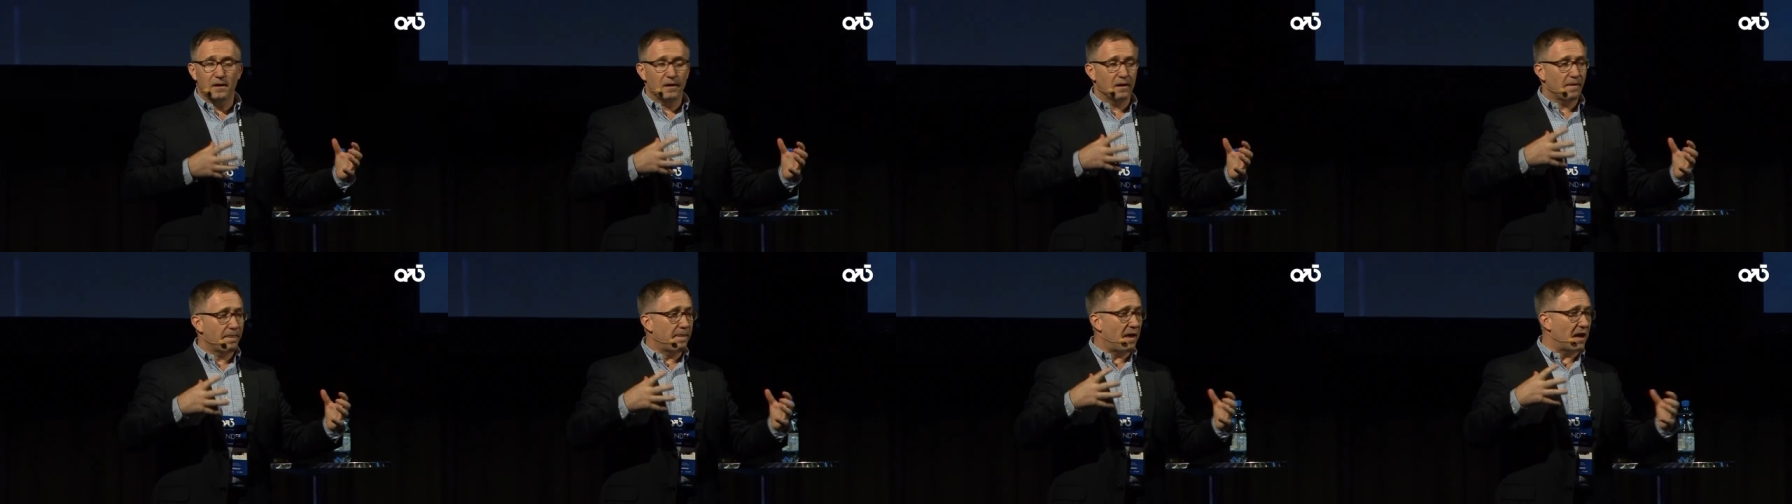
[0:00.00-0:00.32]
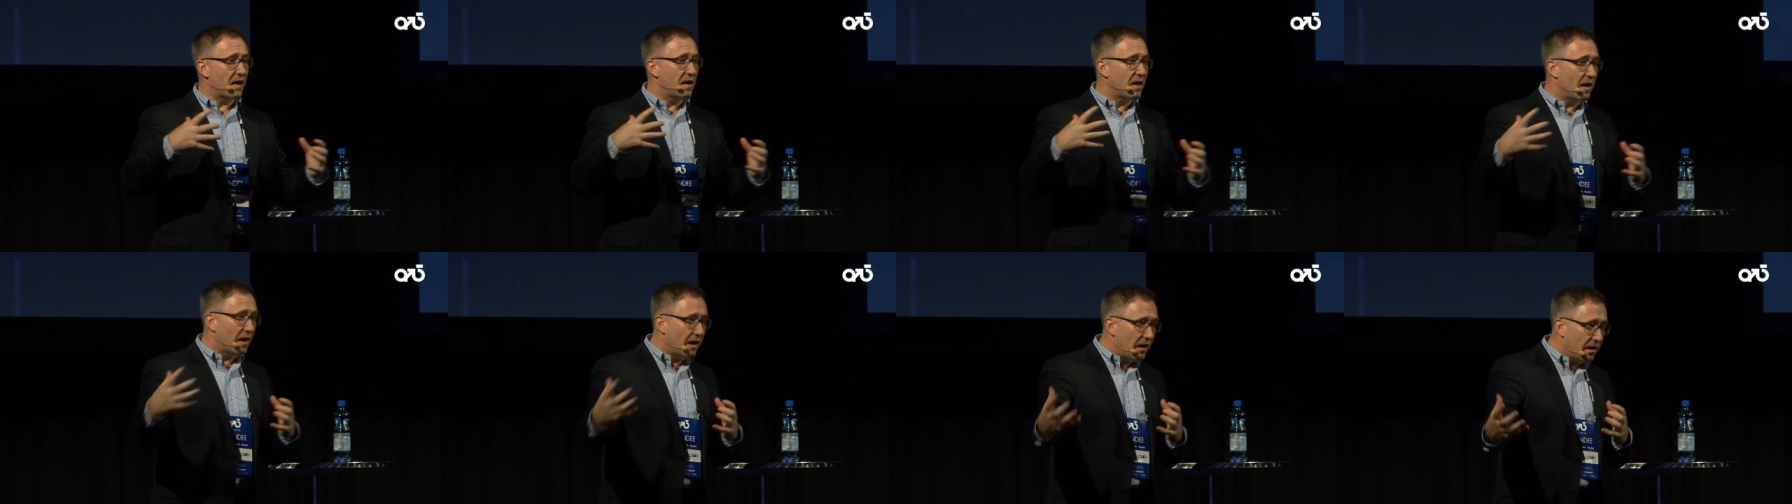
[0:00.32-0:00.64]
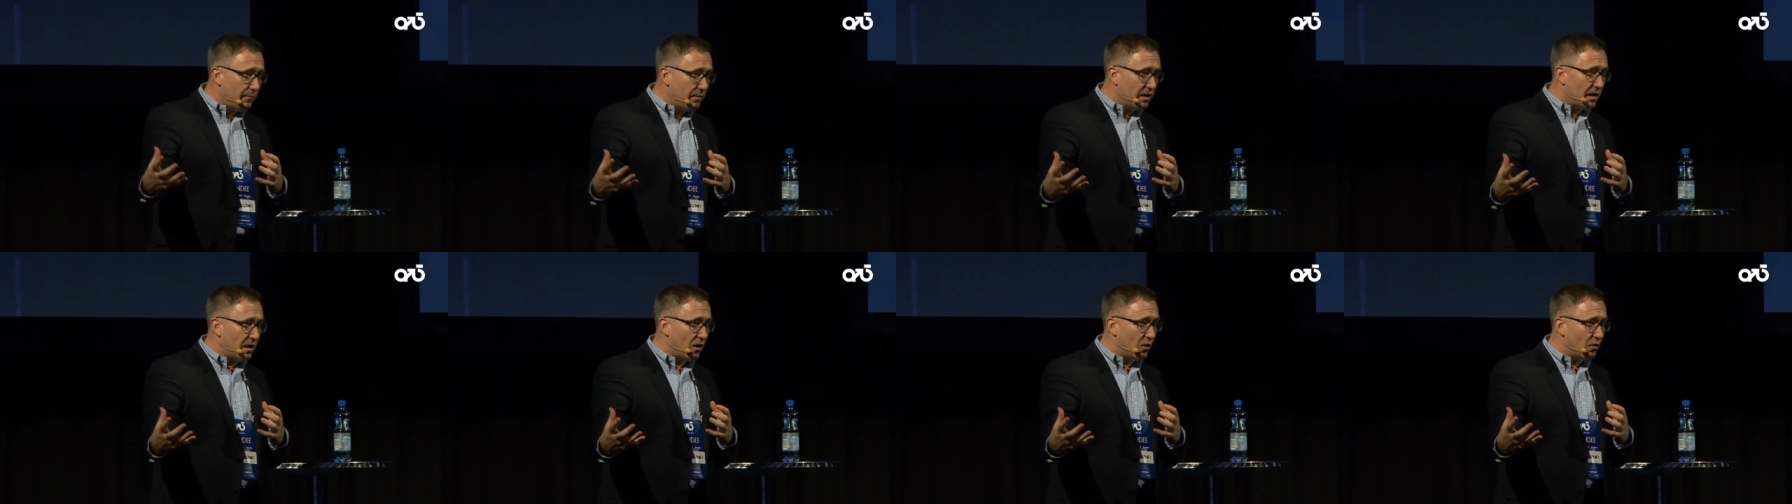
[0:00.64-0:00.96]
They
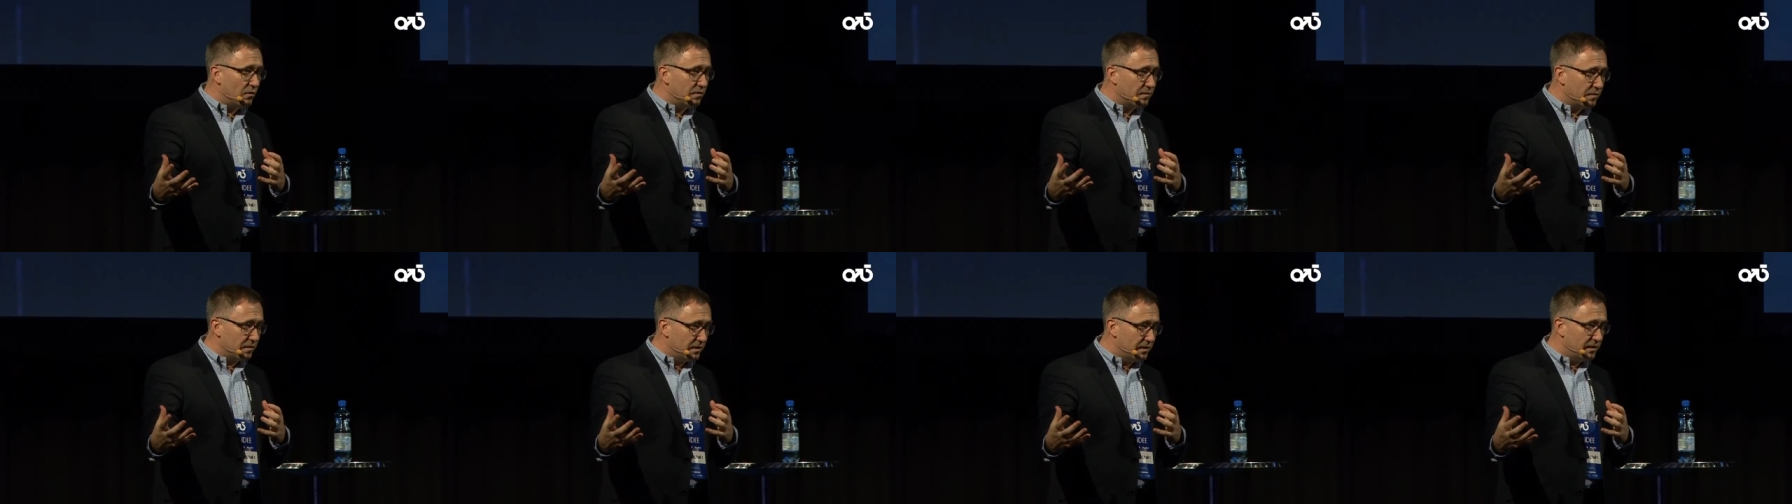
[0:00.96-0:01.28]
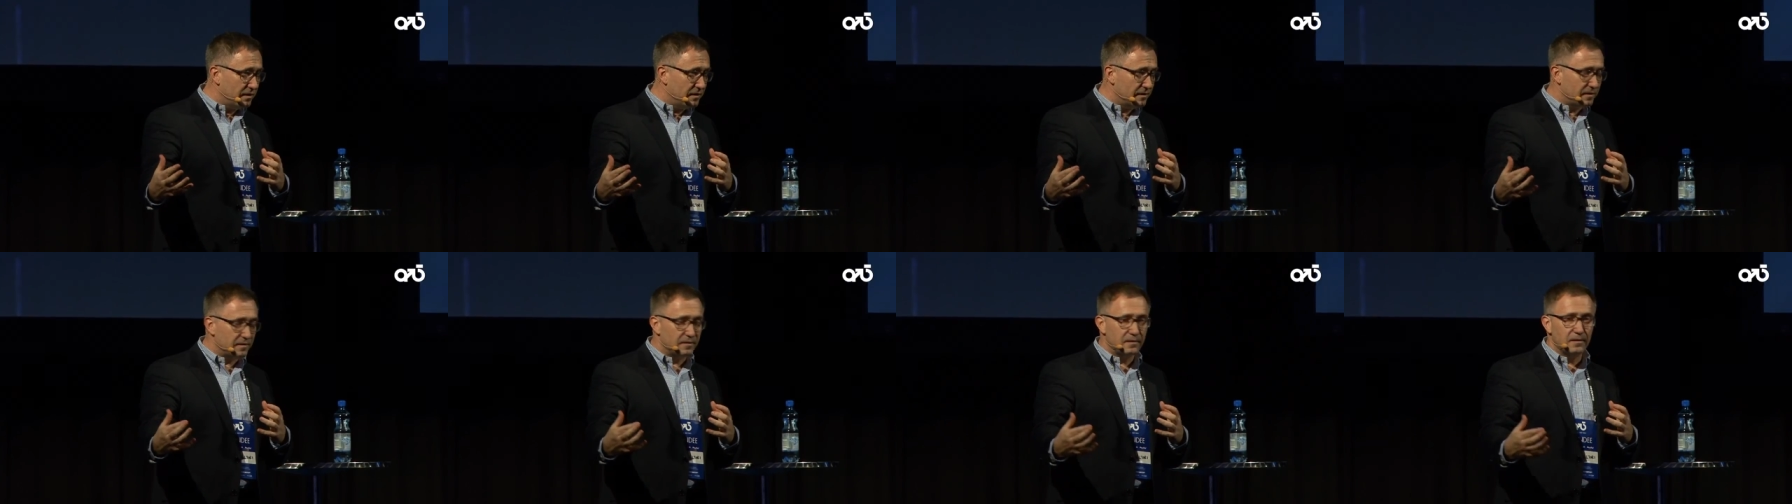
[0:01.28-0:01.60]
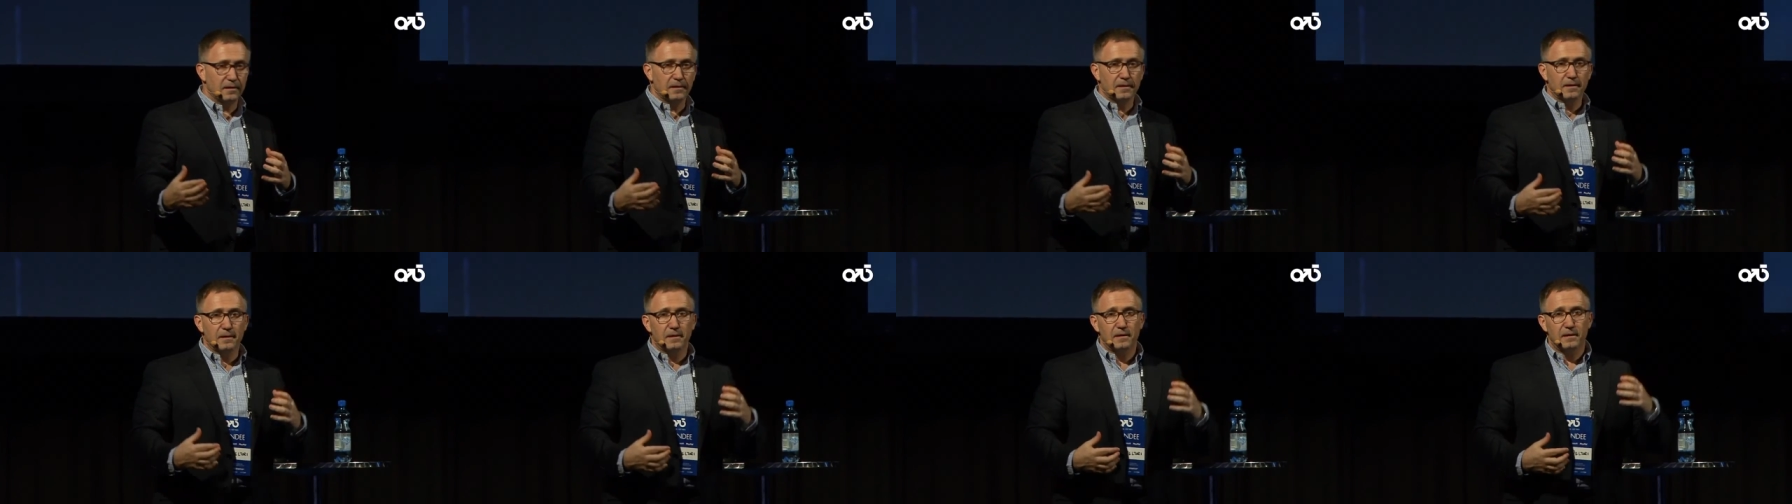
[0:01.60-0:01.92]
came in our office.
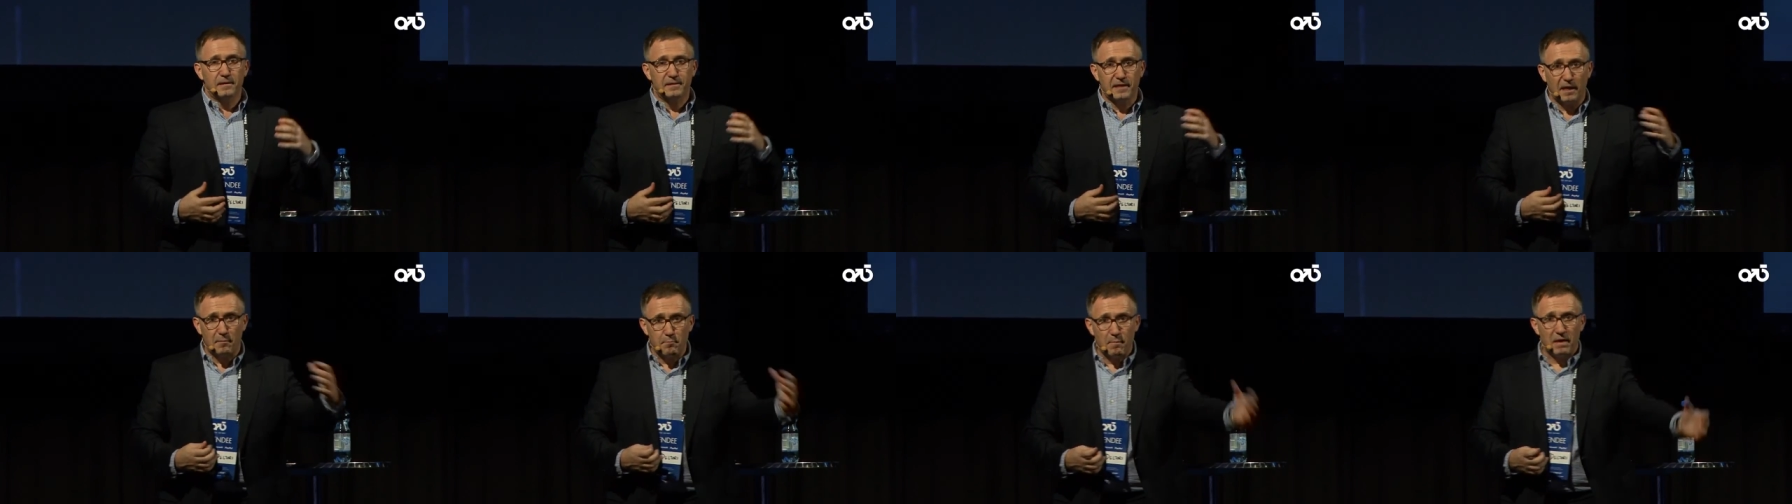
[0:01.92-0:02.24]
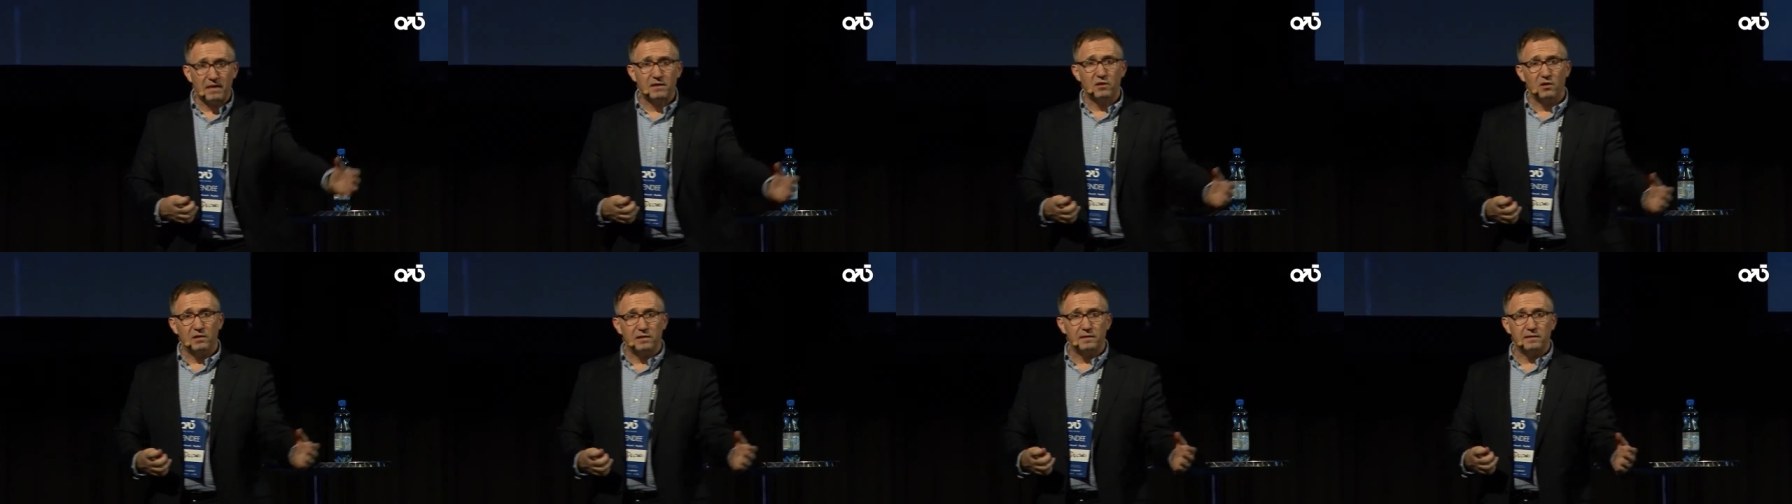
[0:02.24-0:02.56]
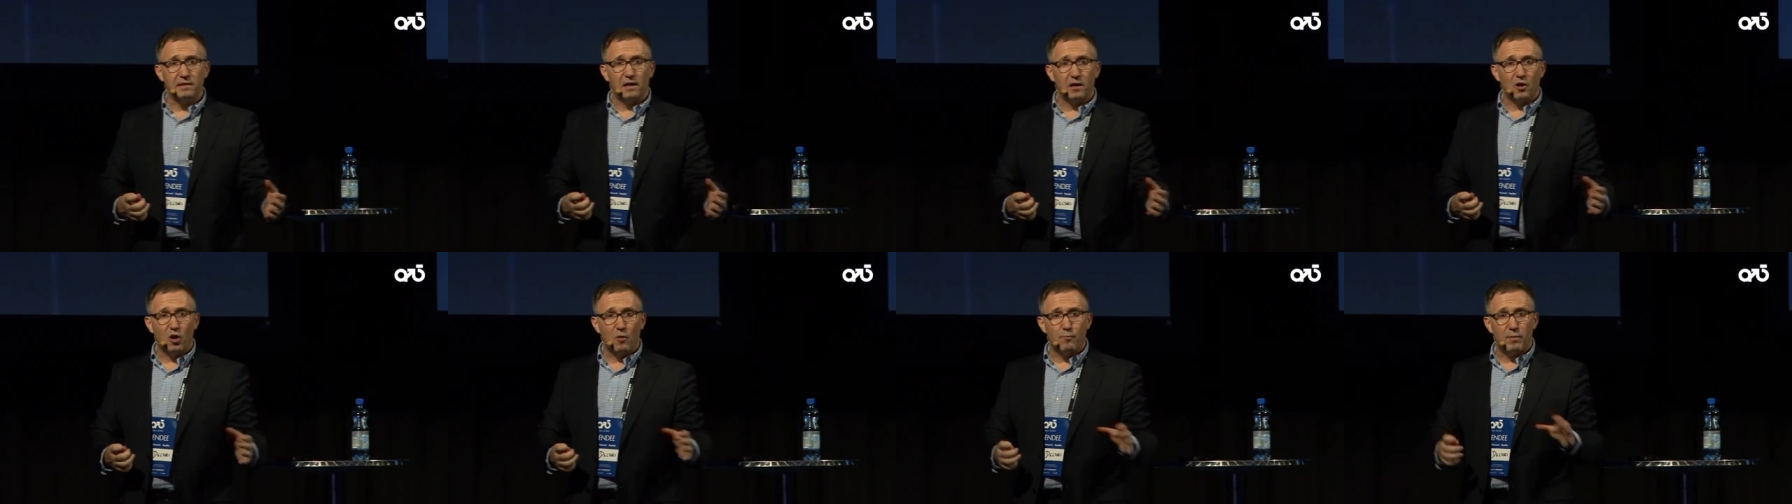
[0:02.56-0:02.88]
They met the
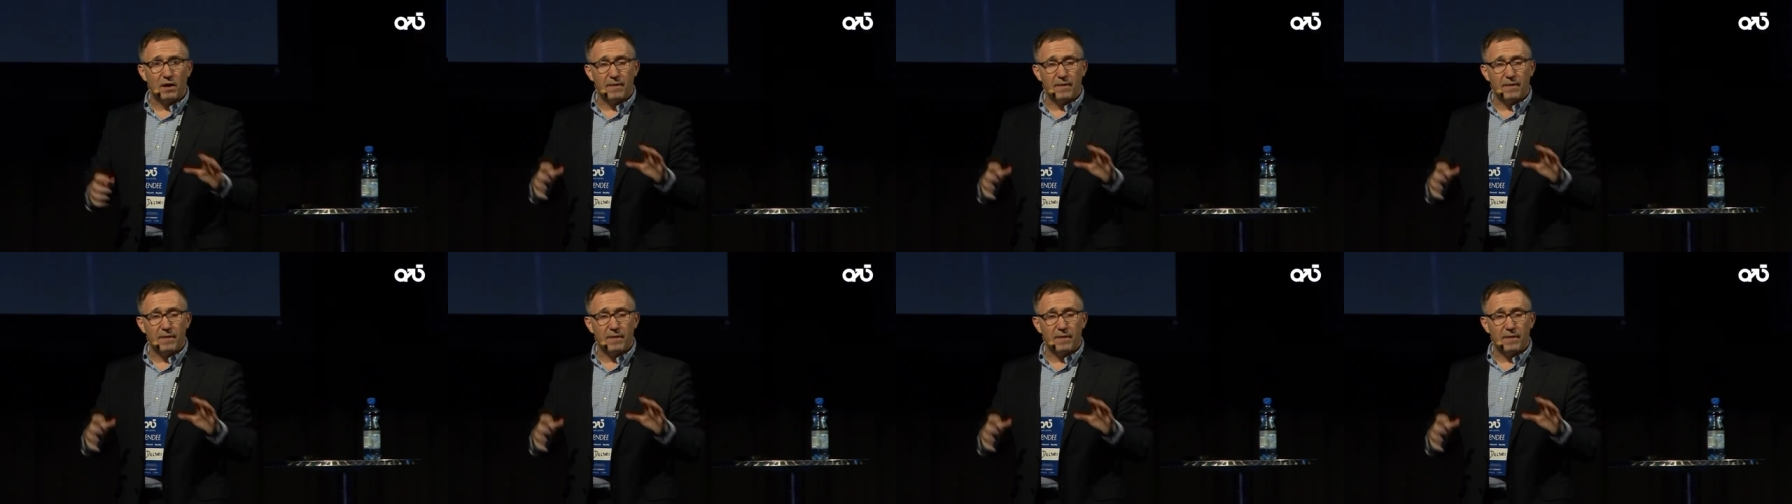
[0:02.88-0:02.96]
startup.